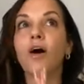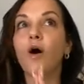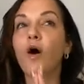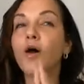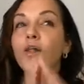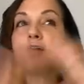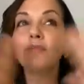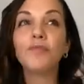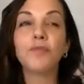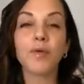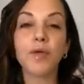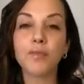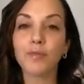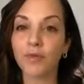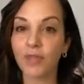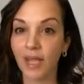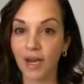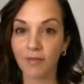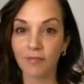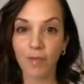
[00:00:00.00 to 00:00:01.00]
all of the
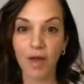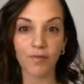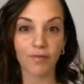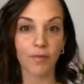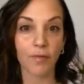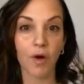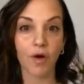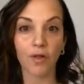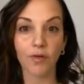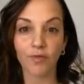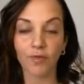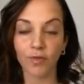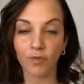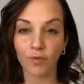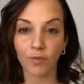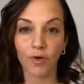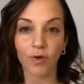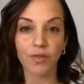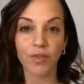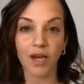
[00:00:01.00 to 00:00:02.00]
people that I've met from all over
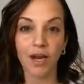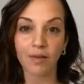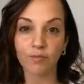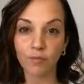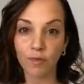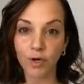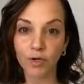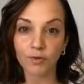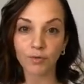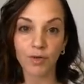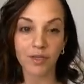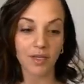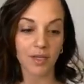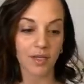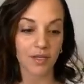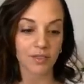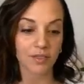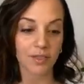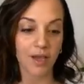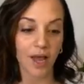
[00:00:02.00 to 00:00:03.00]
the world that I've worked with
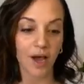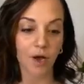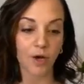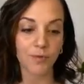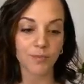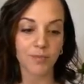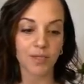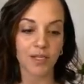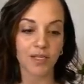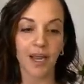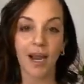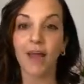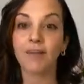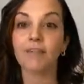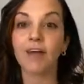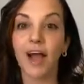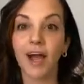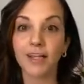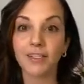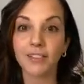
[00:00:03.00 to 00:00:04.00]
and helped and that
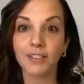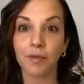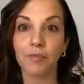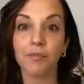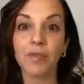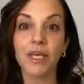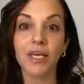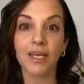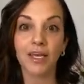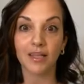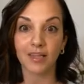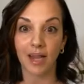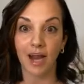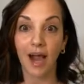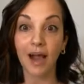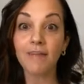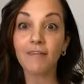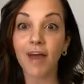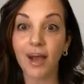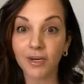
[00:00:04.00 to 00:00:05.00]
I've gotten to meet and that
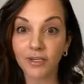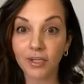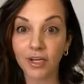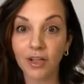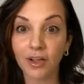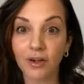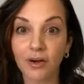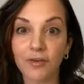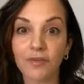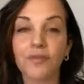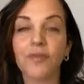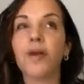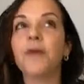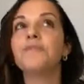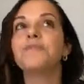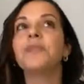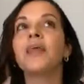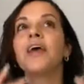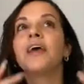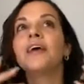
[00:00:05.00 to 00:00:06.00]
I've actually learned
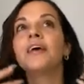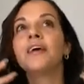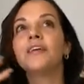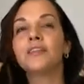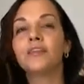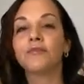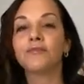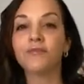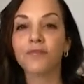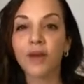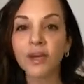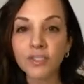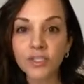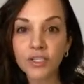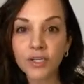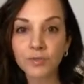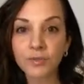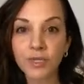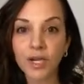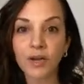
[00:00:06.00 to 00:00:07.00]
from, the
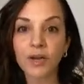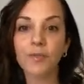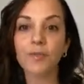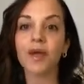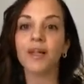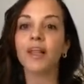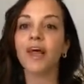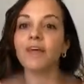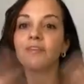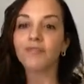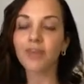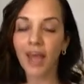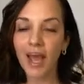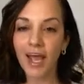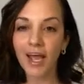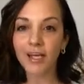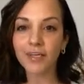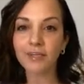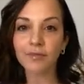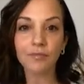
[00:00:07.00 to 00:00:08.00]
friendships that are in my life,
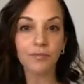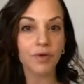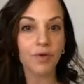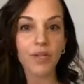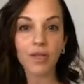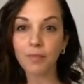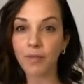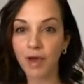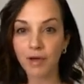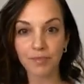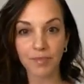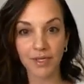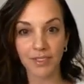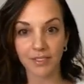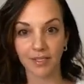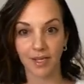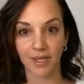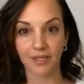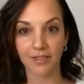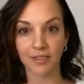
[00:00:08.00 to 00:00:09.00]
and building my
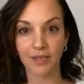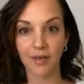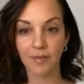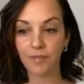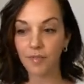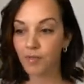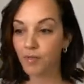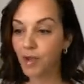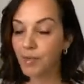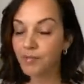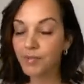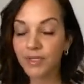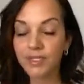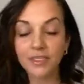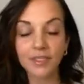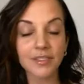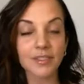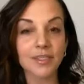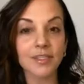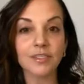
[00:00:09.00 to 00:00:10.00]
business. My
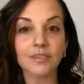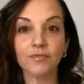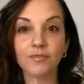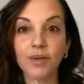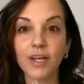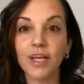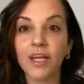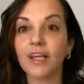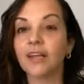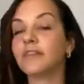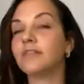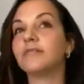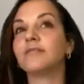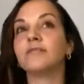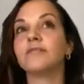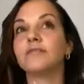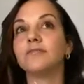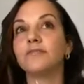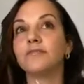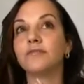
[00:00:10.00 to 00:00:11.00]
business is
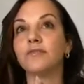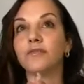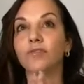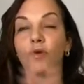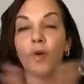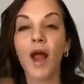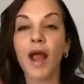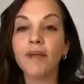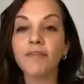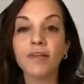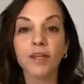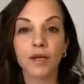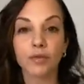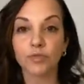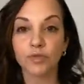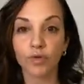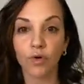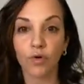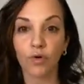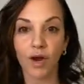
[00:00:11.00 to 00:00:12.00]
freaking thriving.
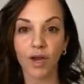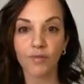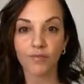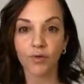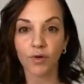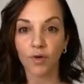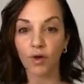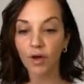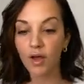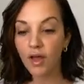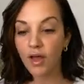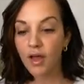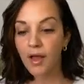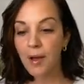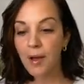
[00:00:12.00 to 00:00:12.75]
I'm so grateful.